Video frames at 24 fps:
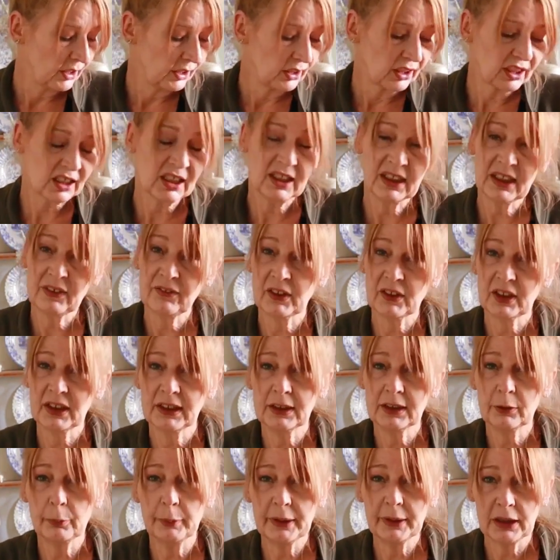You can leave it a
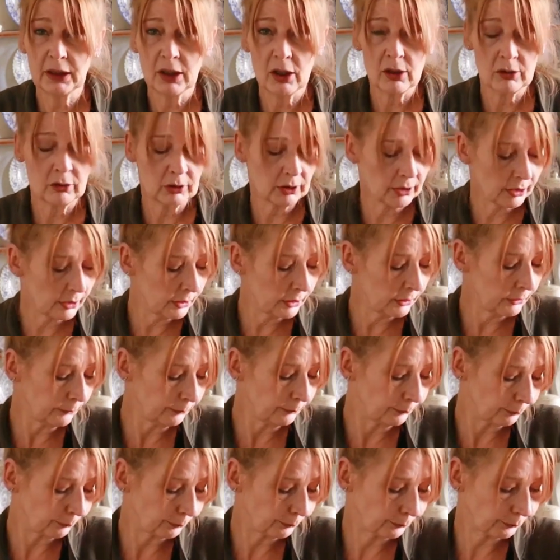little bit longer
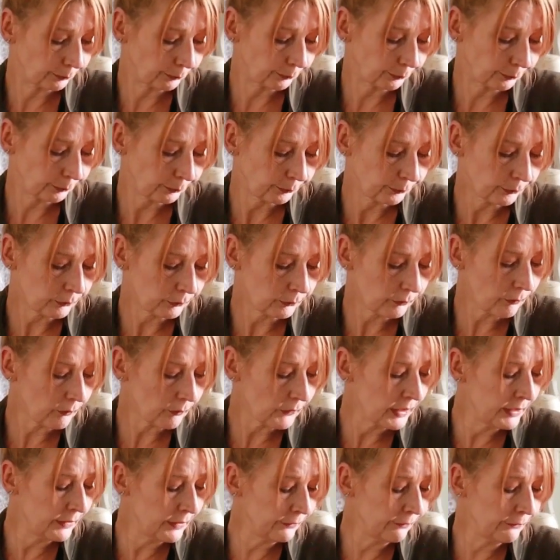
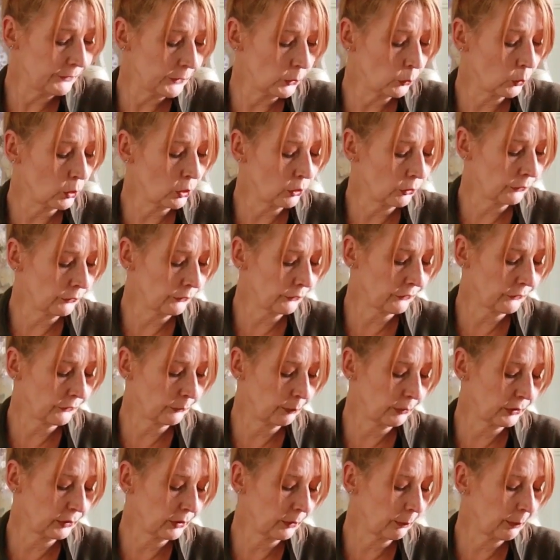if you want,
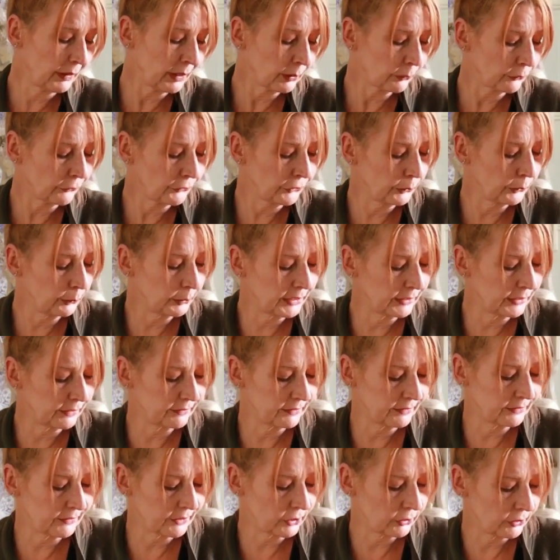but about 2 weeks
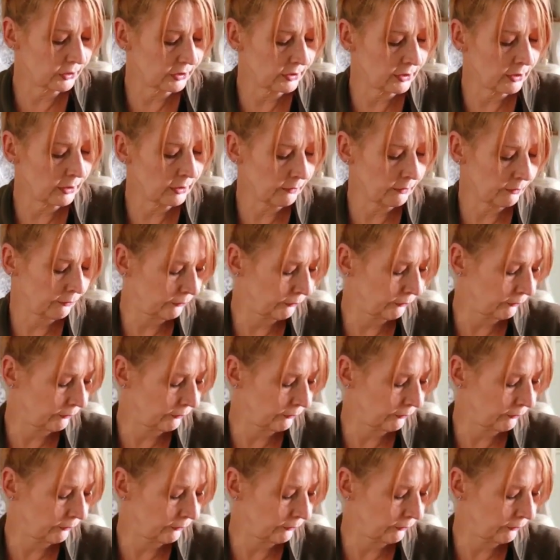is good enough.